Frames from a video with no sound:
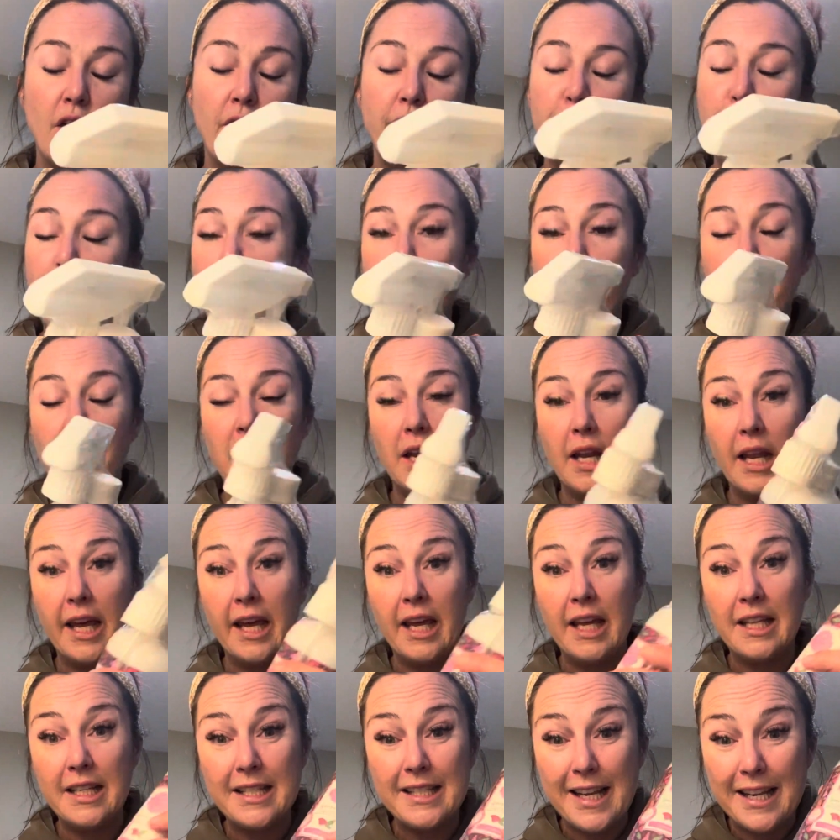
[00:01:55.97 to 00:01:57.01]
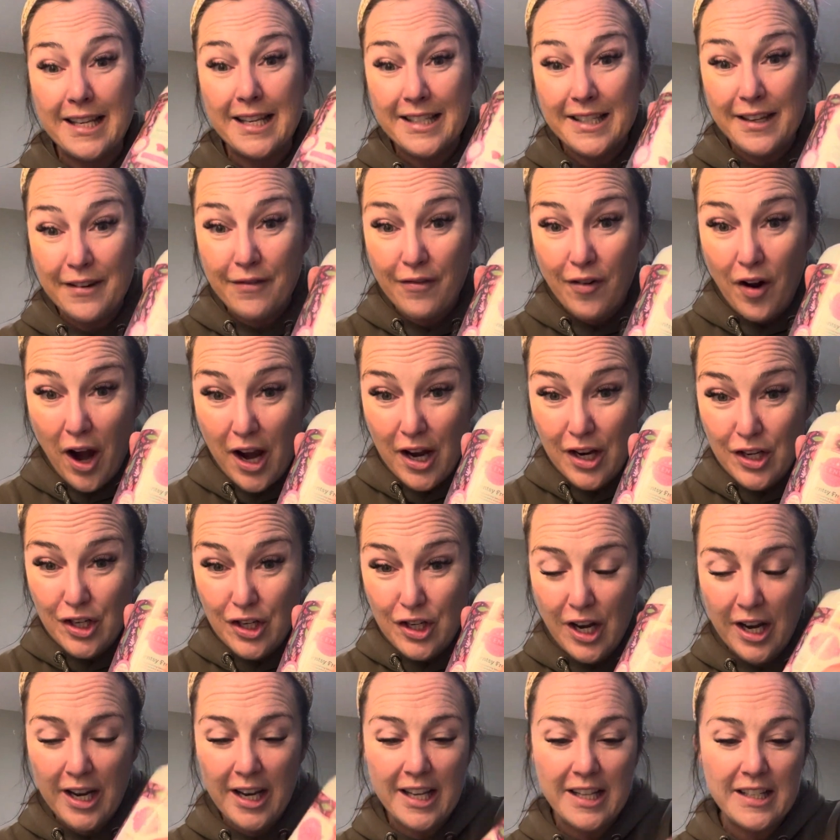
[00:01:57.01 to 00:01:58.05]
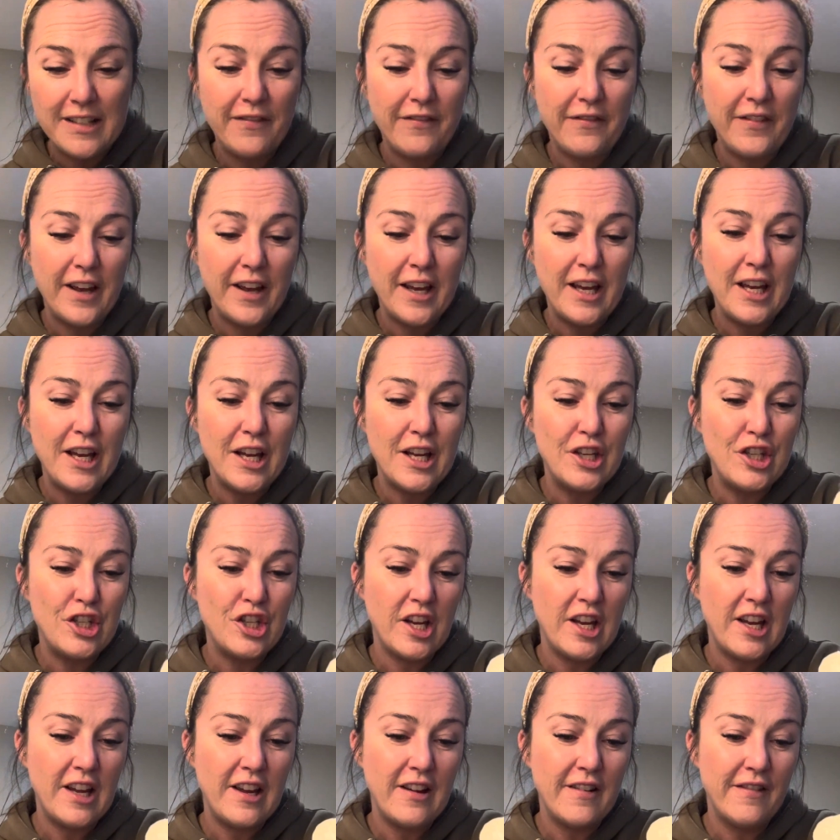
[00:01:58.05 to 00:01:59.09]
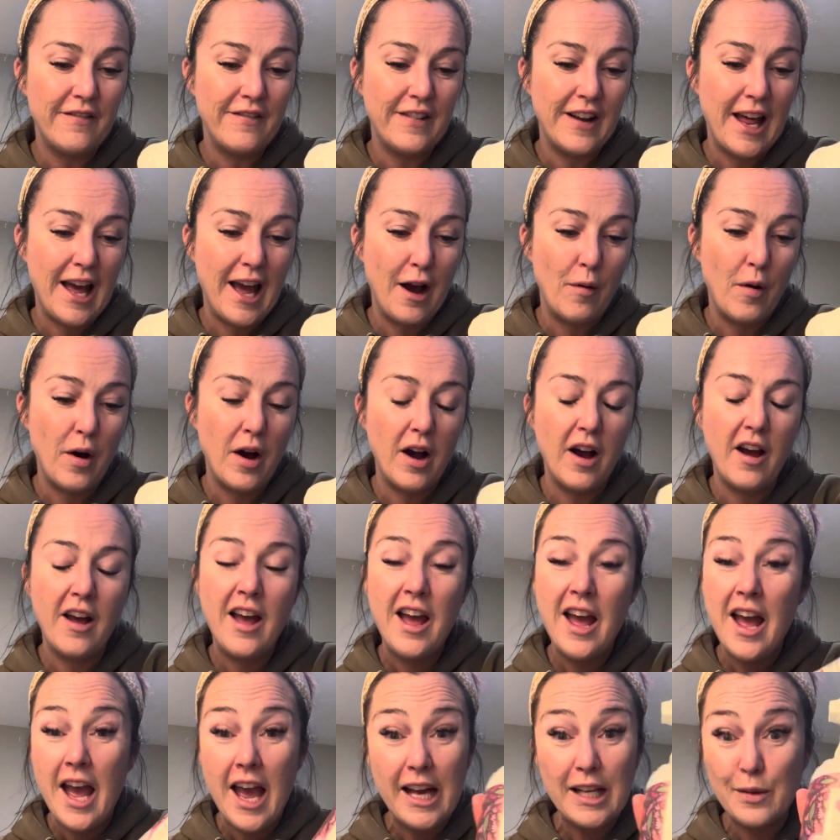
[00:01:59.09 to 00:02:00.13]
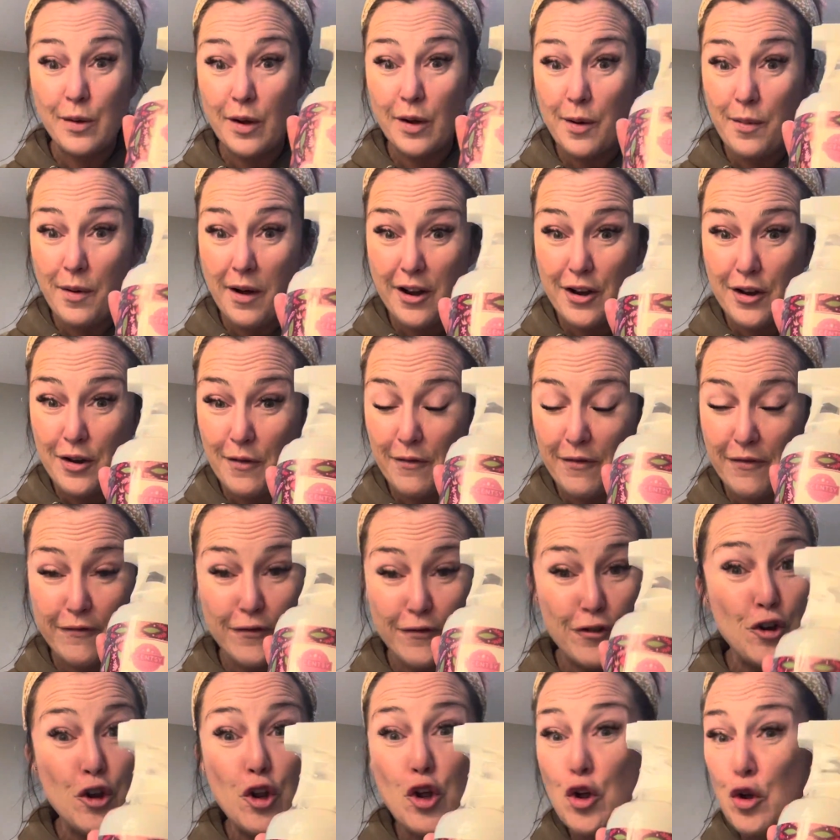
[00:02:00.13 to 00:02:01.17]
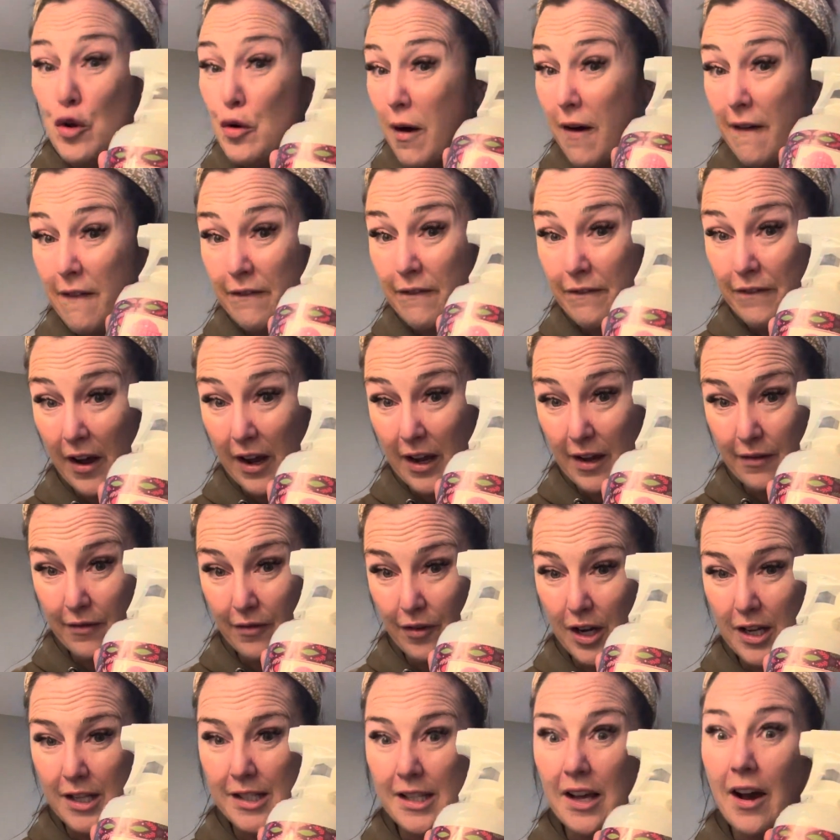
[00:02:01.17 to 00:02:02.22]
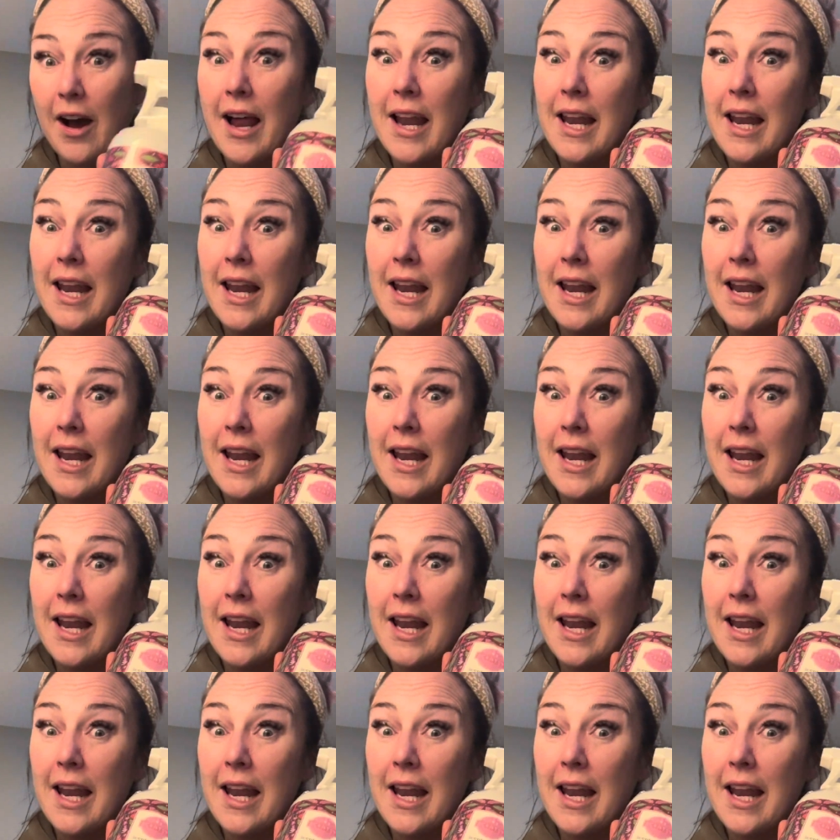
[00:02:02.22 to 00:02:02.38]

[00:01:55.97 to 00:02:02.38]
permanently in Scentsy Fresh, and it is Fiji Flower. It's one of my new favorites. I